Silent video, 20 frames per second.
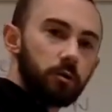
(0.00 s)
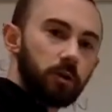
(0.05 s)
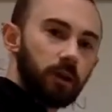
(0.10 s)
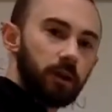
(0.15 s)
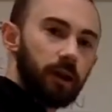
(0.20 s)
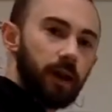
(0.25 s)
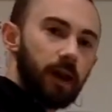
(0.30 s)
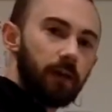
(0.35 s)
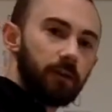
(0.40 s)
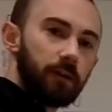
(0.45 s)
now you
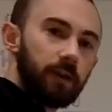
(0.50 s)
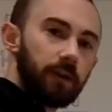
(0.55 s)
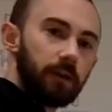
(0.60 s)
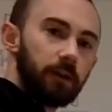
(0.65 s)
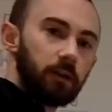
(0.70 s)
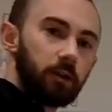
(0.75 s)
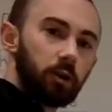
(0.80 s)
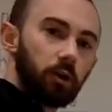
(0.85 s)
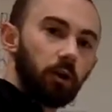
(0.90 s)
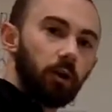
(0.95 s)
can have
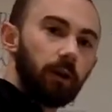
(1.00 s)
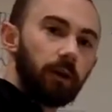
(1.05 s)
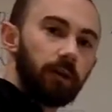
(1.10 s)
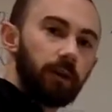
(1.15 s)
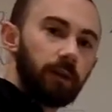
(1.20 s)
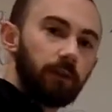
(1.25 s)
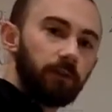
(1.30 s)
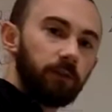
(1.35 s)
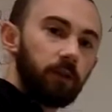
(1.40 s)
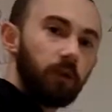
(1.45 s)
a current
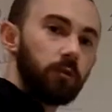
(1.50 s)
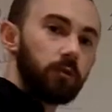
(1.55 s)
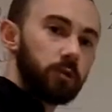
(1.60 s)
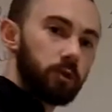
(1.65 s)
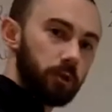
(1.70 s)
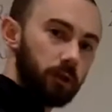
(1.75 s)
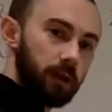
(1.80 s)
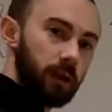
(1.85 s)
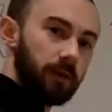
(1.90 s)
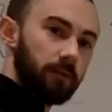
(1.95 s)
that
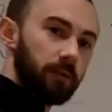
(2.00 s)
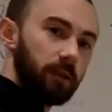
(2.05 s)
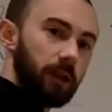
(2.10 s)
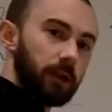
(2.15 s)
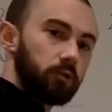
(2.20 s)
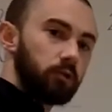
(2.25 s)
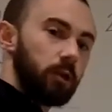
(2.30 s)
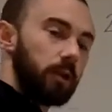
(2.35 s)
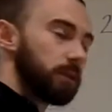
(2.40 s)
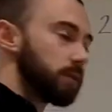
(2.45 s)
flows. You can have
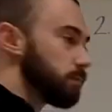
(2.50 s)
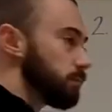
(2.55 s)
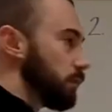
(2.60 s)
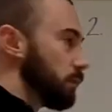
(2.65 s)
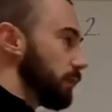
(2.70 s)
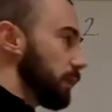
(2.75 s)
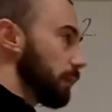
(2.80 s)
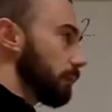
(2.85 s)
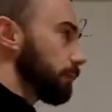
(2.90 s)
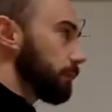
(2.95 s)
electrons
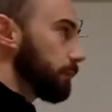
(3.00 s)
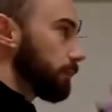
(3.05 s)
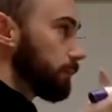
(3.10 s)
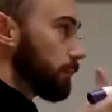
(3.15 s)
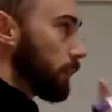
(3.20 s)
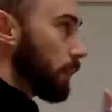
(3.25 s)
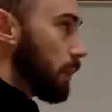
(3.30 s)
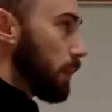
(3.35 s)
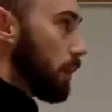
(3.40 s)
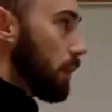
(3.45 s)
moving.
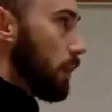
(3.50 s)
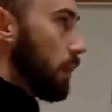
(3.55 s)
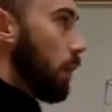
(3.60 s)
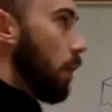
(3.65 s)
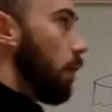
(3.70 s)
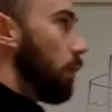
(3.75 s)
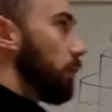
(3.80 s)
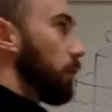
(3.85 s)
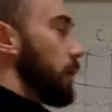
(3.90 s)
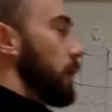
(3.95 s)

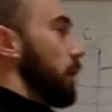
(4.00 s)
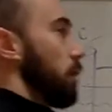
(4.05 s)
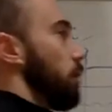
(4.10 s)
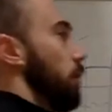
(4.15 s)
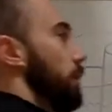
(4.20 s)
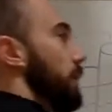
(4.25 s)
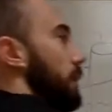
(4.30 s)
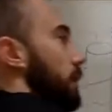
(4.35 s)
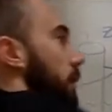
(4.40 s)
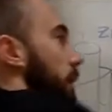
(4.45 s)
Over here,
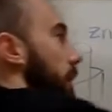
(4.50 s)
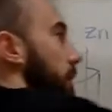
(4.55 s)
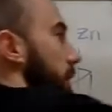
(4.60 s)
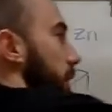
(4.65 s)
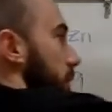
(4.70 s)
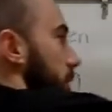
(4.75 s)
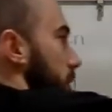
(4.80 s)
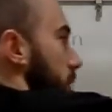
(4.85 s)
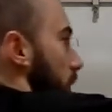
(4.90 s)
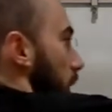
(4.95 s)
when we look at
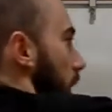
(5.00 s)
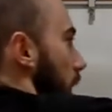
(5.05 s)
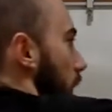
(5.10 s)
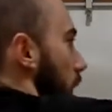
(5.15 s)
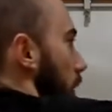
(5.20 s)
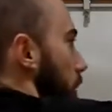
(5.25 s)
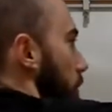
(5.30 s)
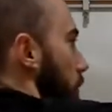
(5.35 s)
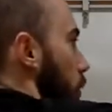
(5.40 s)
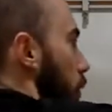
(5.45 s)
this,
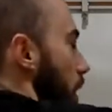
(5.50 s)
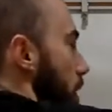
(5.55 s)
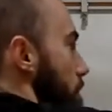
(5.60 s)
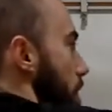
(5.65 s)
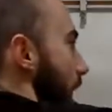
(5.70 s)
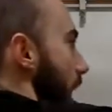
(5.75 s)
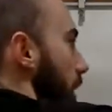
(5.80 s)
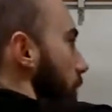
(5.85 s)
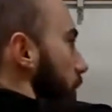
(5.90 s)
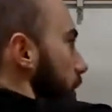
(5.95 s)
the
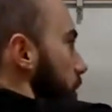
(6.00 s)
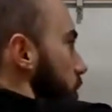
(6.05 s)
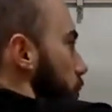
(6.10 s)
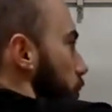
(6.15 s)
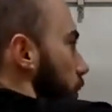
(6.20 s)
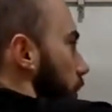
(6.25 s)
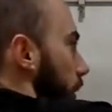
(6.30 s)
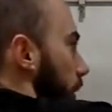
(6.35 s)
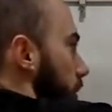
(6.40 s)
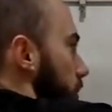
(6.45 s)
way batteries
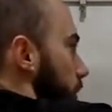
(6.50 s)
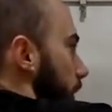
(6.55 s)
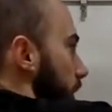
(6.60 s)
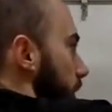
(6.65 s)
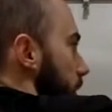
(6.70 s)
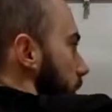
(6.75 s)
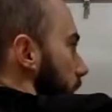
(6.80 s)
work is